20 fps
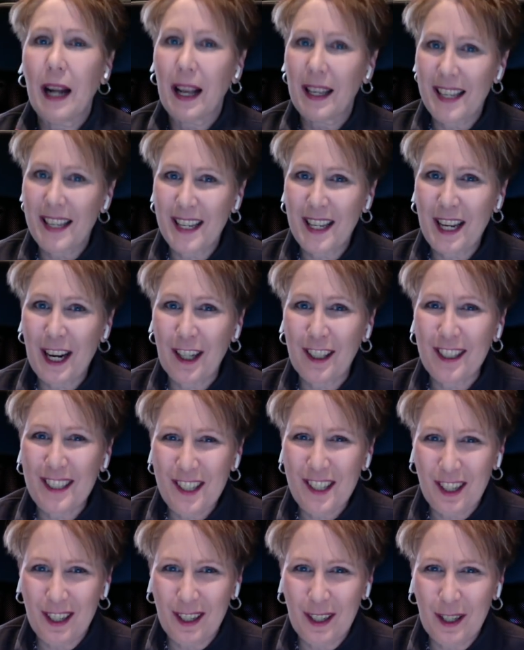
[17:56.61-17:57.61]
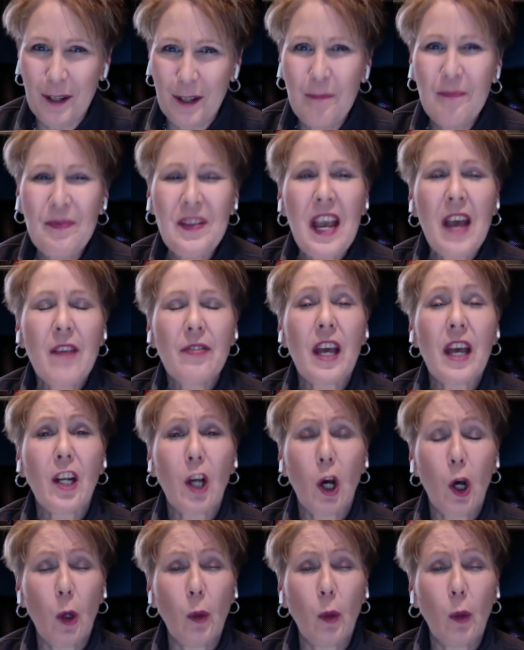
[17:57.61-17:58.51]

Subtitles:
But I can guarantee you that